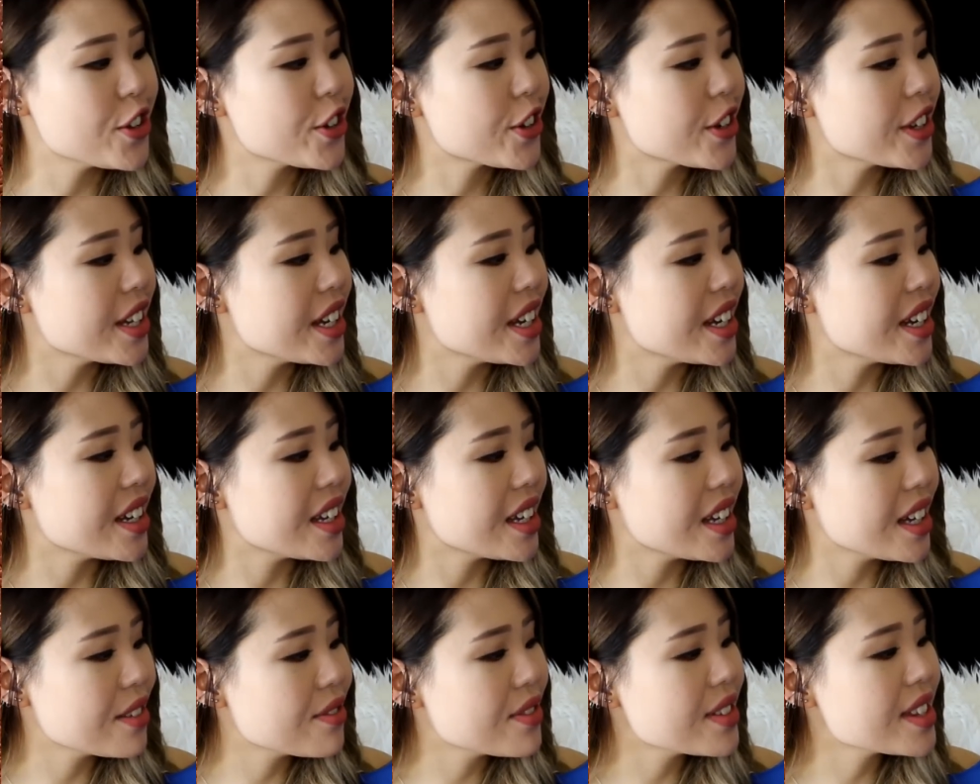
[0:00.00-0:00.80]
can
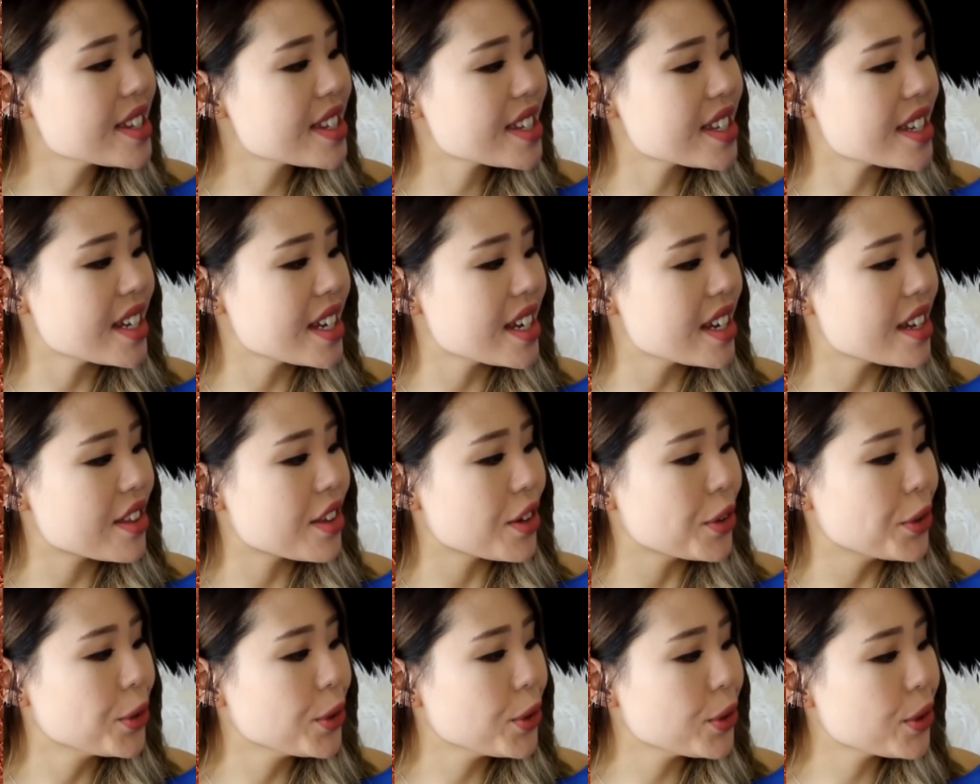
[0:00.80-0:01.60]
even see
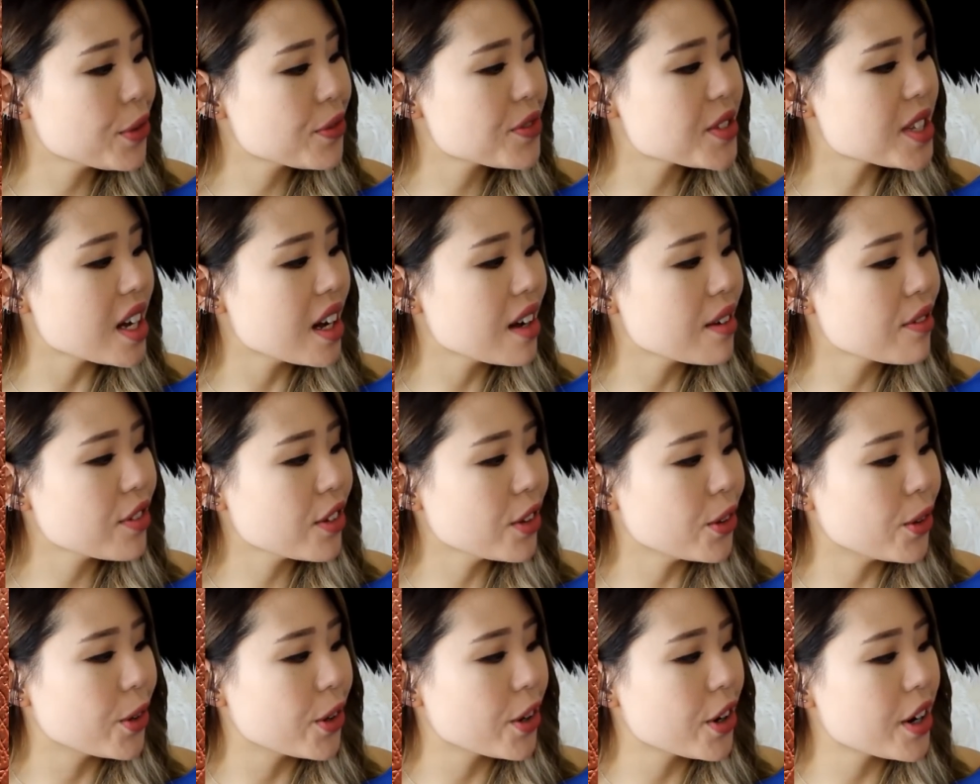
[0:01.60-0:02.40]
the hooves of
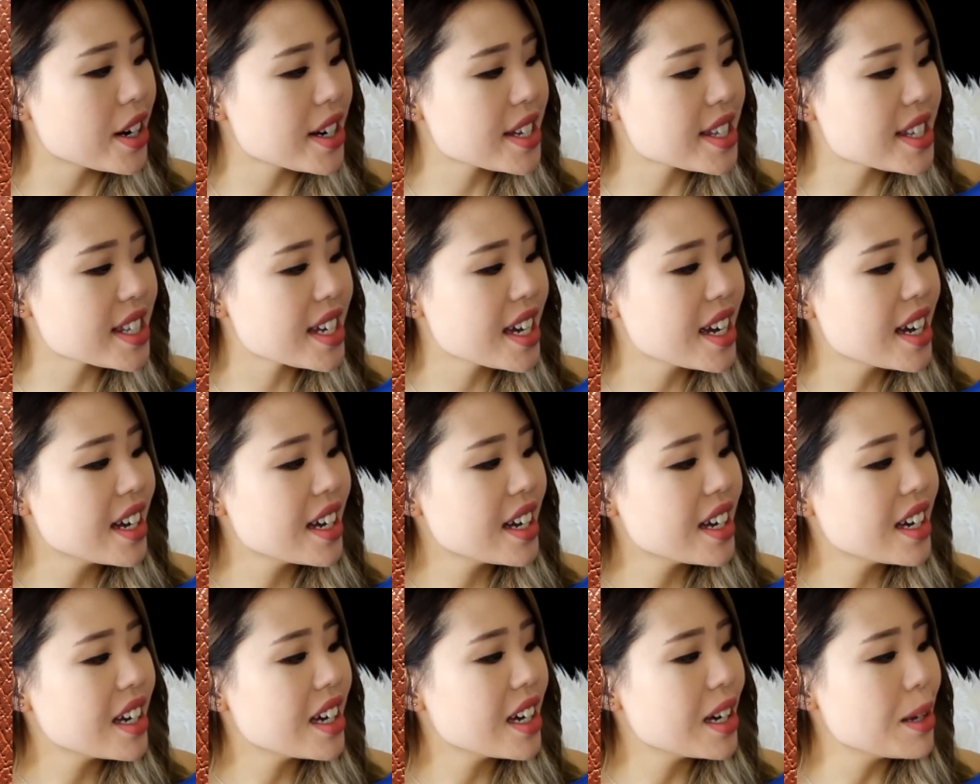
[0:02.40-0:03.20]
the horse
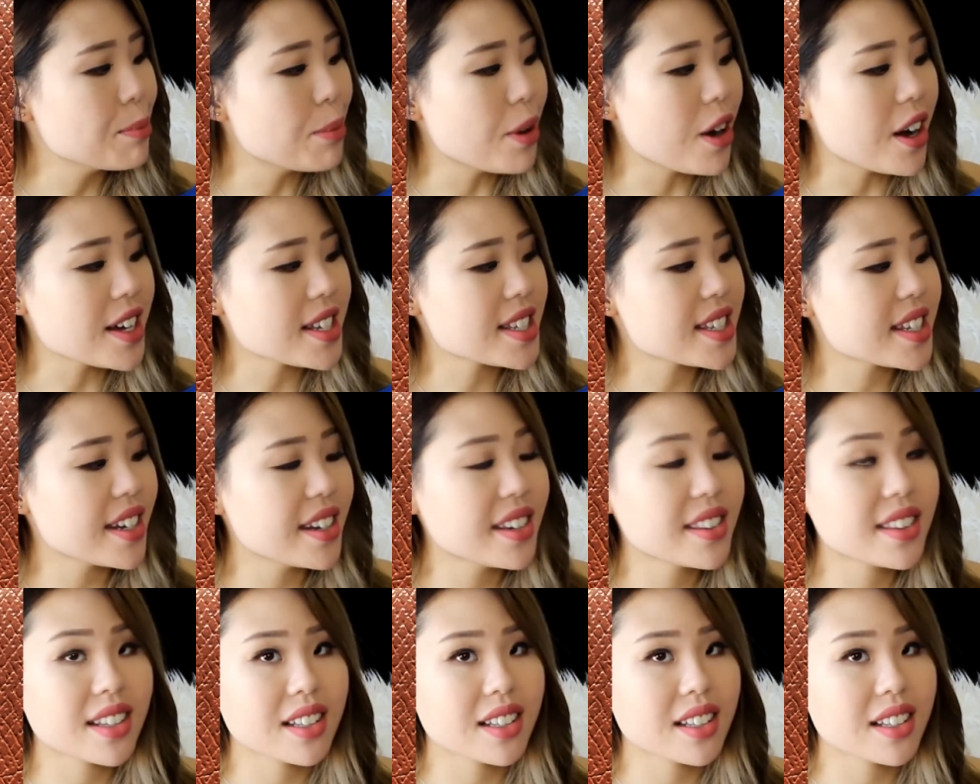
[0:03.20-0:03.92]
embossed in the